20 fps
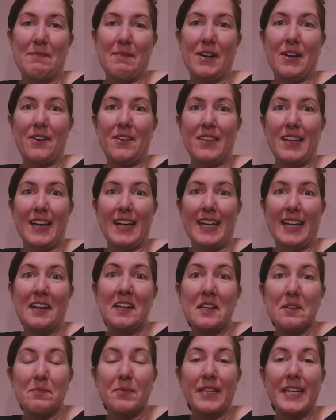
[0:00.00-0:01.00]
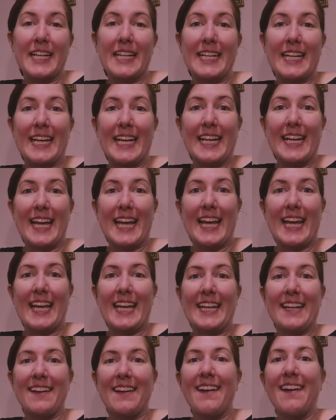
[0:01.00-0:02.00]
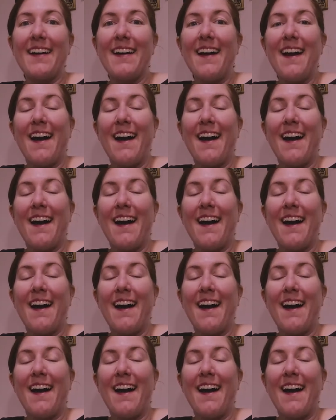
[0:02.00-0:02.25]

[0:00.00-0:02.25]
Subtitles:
Marathon and completed it in